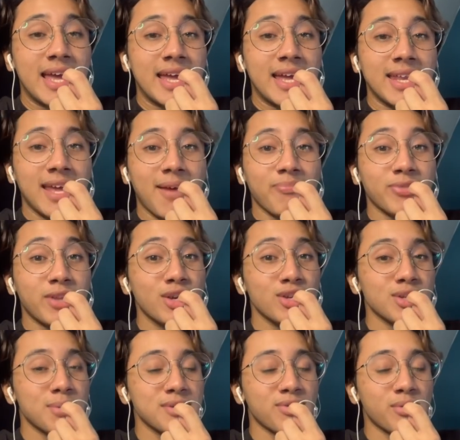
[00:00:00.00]
And yeah, thank
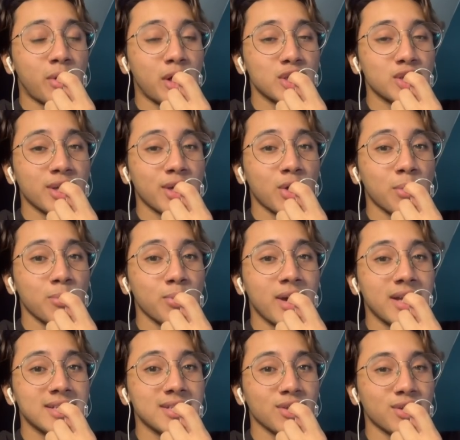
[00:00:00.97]
you so much for watching. I hope you
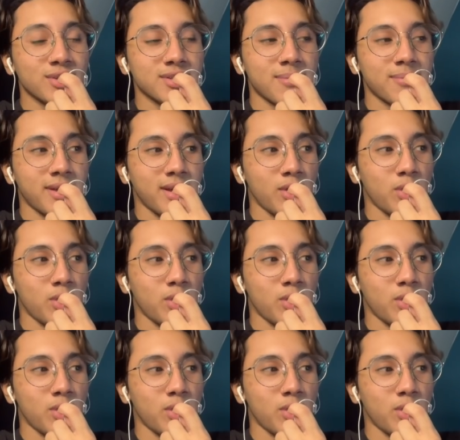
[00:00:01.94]
guys learned something.